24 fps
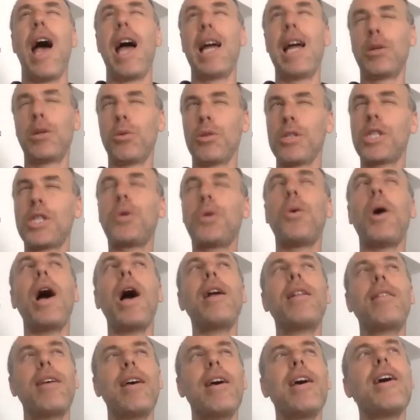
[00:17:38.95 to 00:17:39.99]
And it was
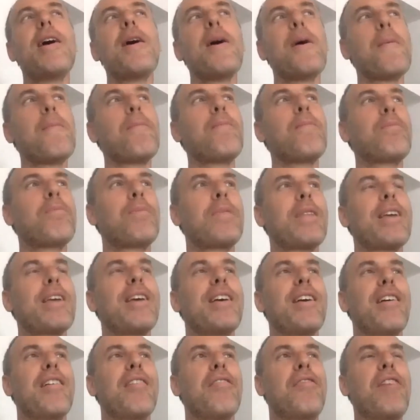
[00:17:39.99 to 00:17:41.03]
quite a
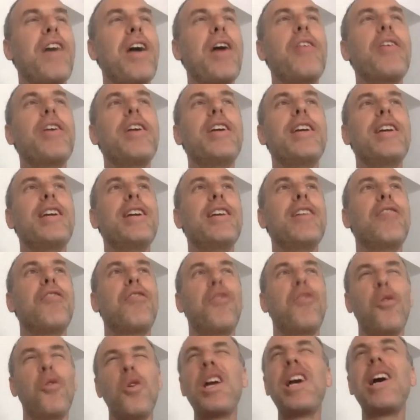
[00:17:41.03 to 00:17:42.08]
very
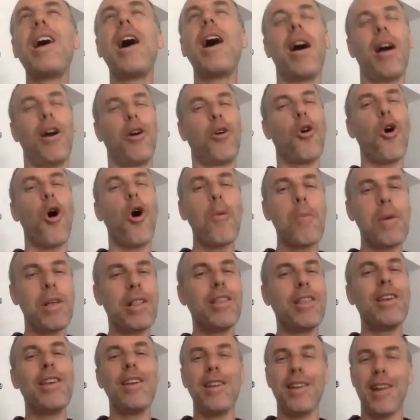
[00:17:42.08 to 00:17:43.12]
vulgar
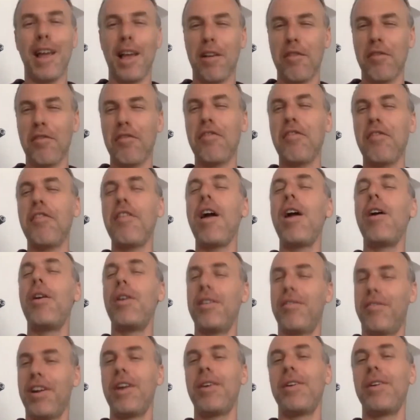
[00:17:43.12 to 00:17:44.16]
comedy, like
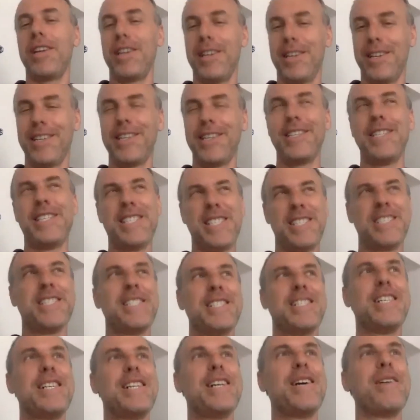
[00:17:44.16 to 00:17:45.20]
very, very
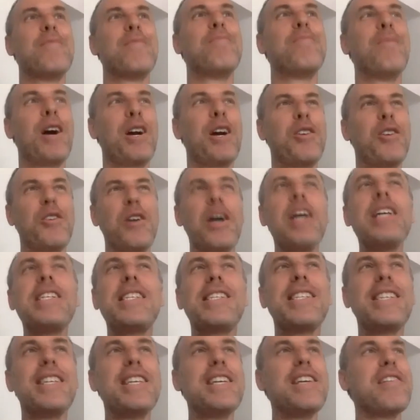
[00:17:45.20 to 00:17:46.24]

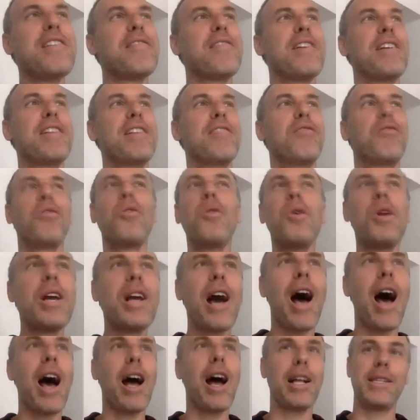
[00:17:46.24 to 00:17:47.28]
aggressive and
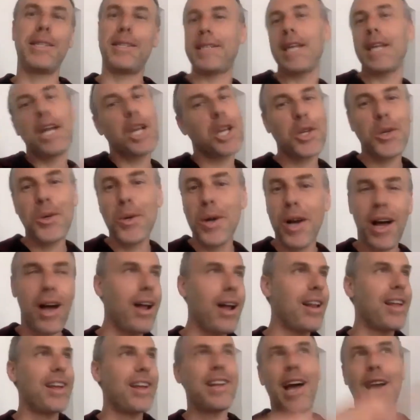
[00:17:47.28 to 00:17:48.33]
vulgar and
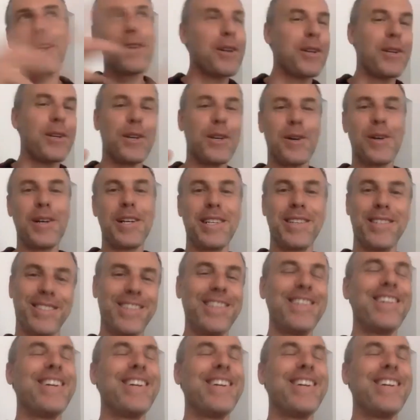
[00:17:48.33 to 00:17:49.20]
sexual, and I don't know, and